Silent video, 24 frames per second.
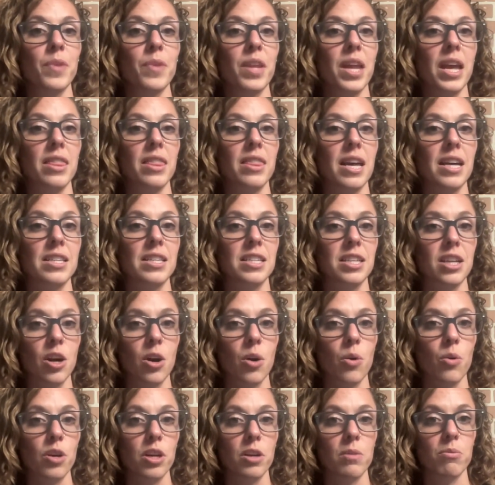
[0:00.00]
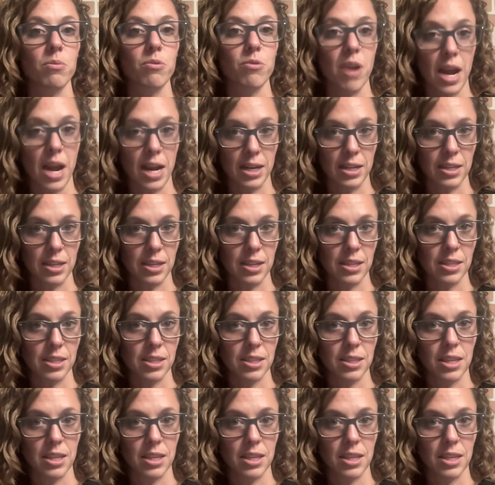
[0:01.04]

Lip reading: and that decoding practice.